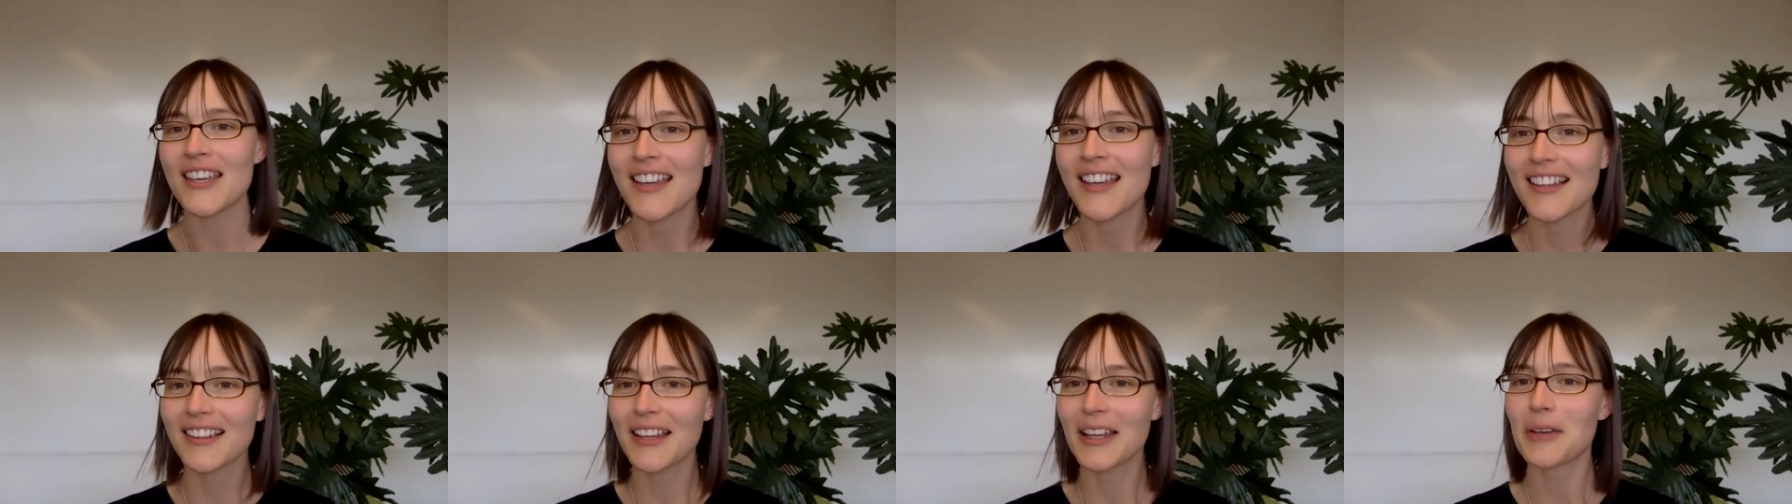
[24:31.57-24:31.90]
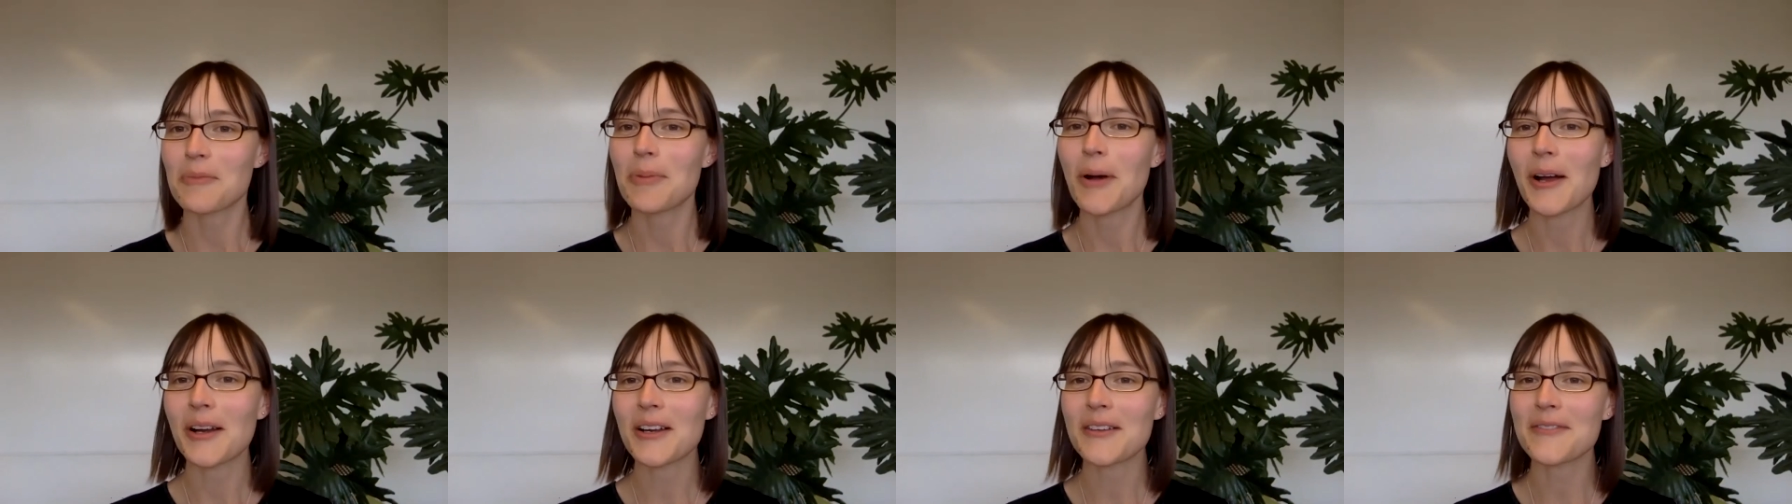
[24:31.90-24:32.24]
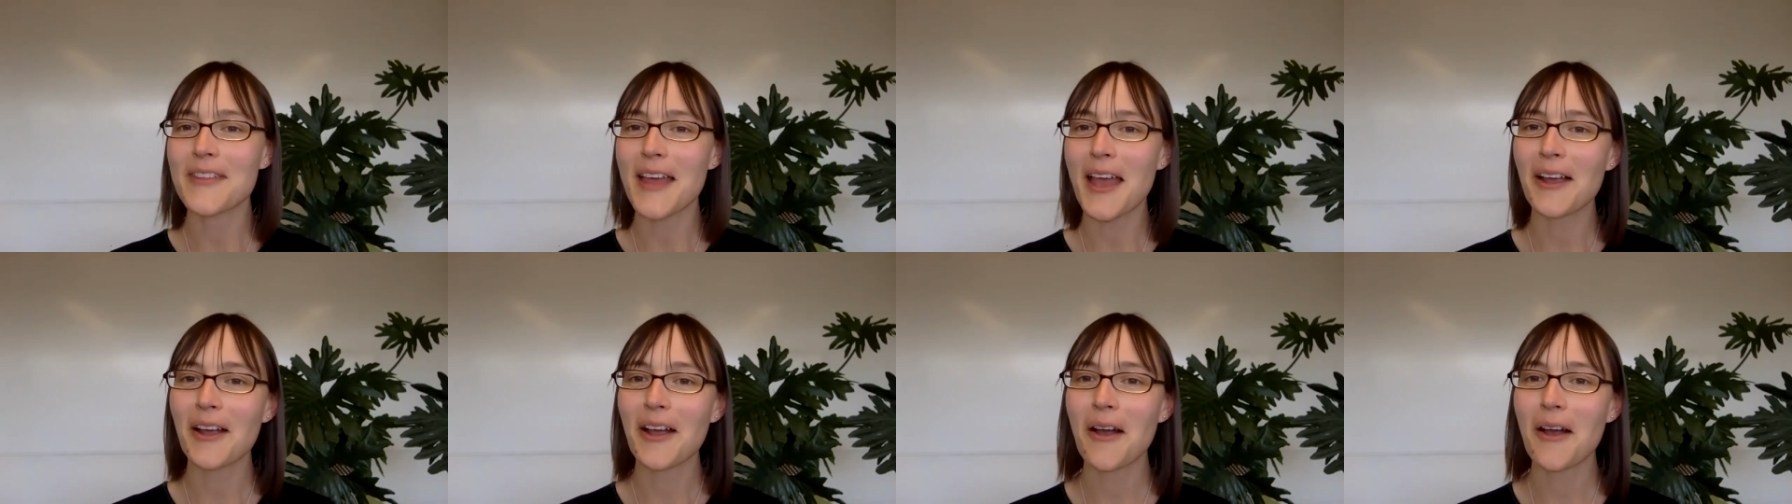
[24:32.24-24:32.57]
like part of
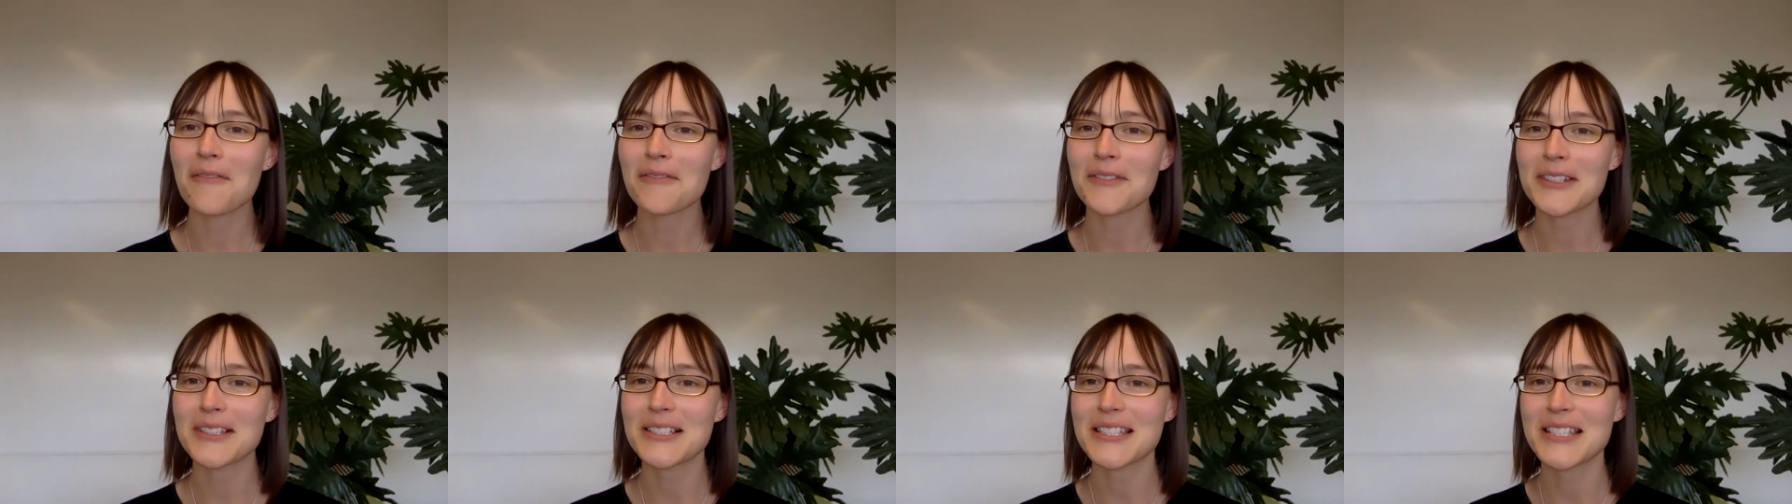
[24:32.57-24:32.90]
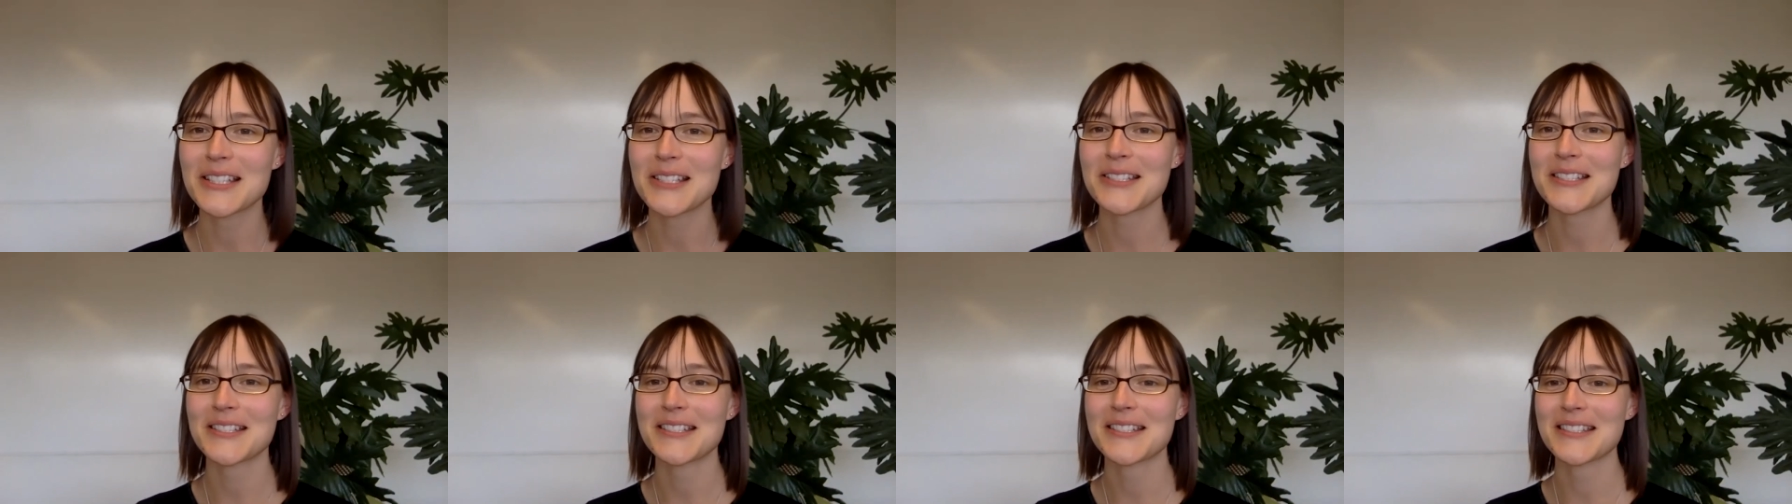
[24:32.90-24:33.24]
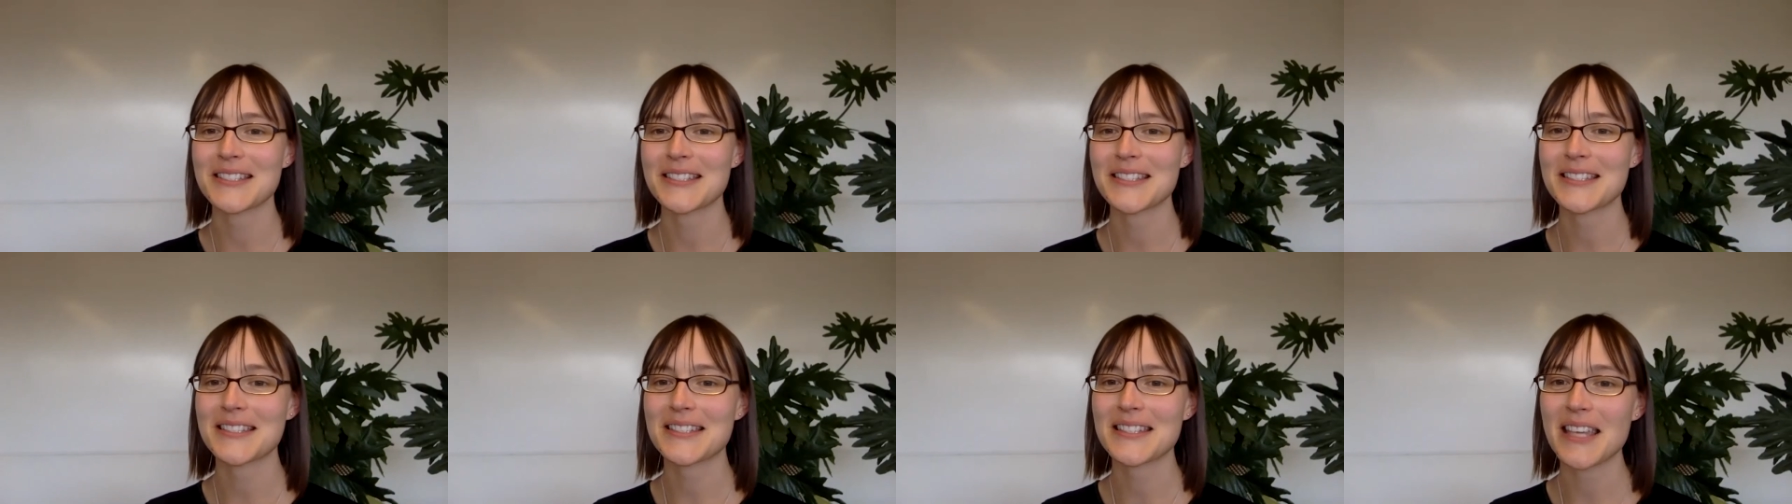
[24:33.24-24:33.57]
that conversation as
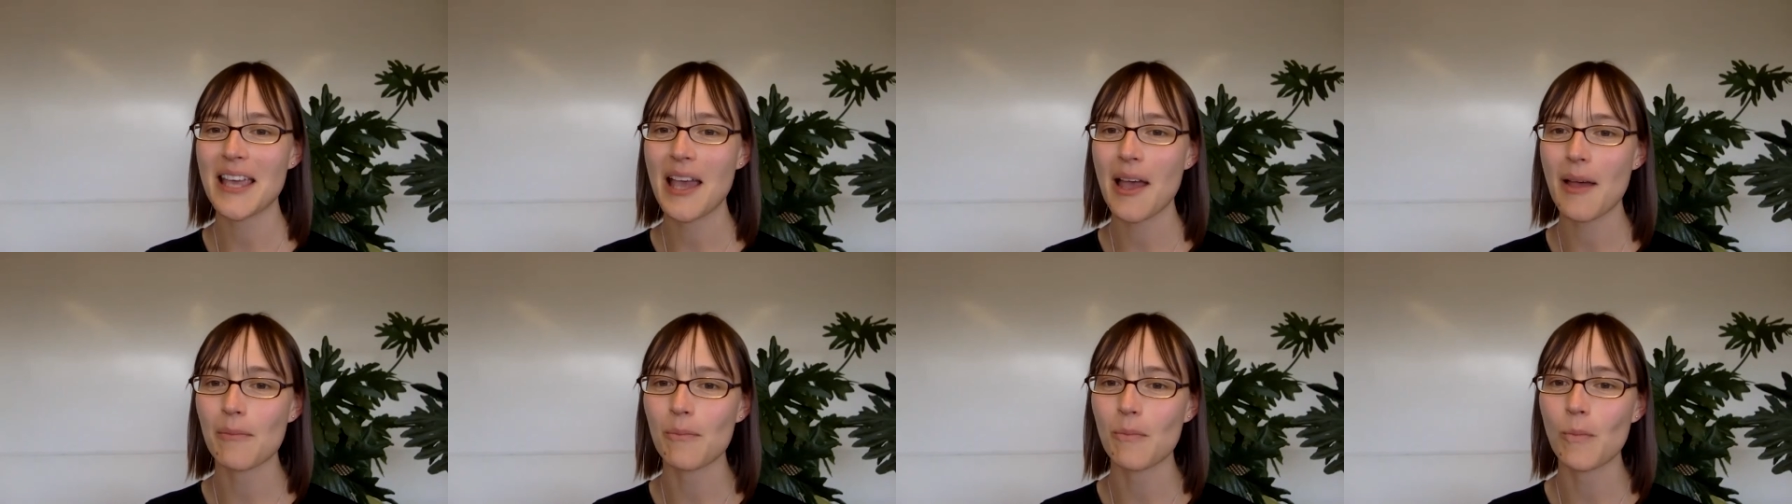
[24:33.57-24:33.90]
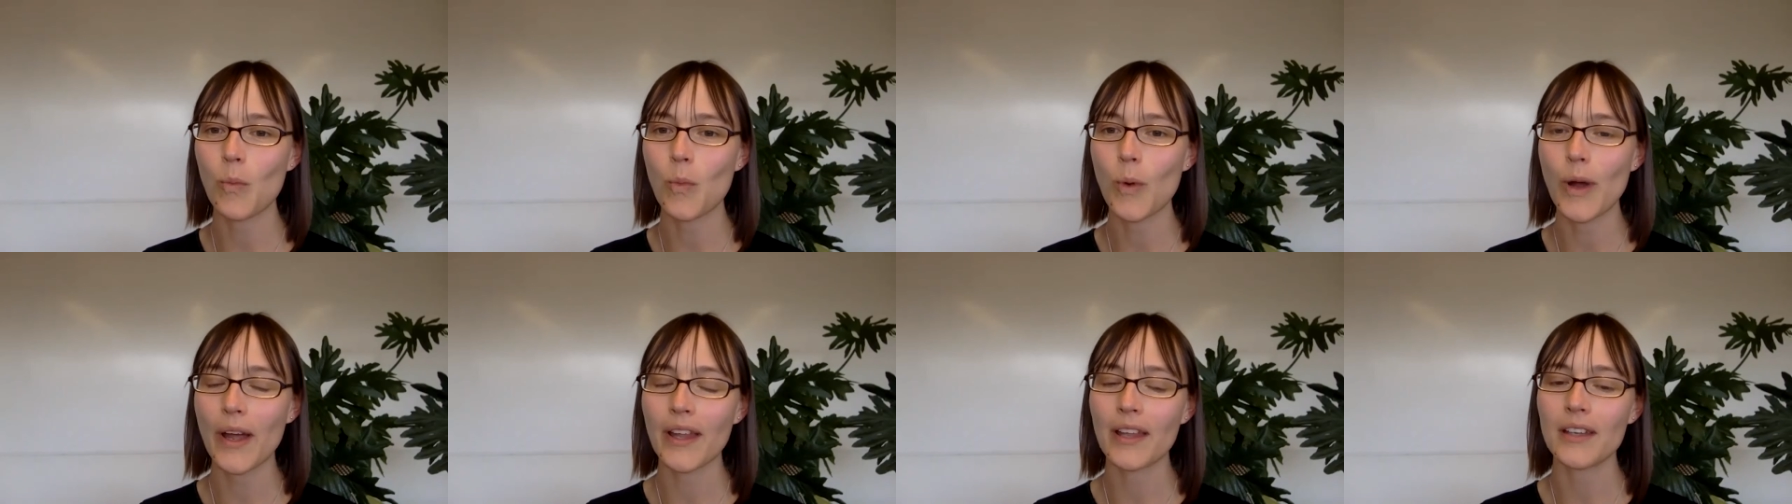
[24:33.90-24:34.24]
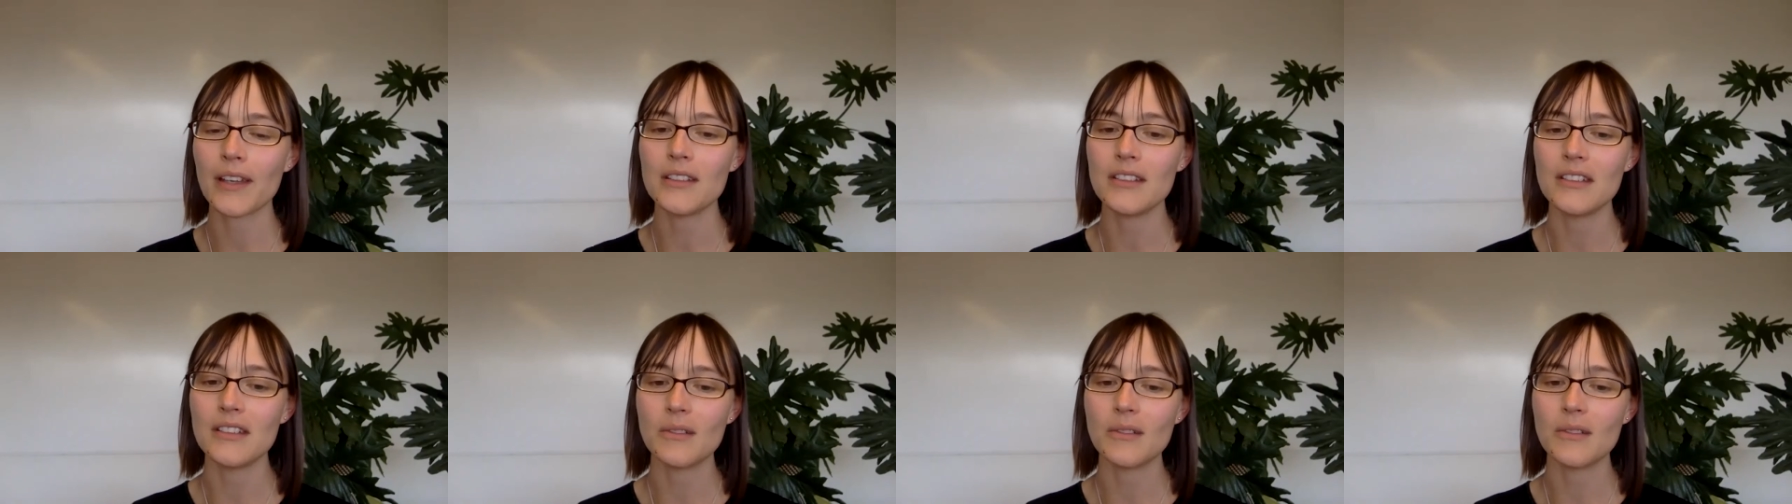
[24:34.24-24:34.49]
a CM when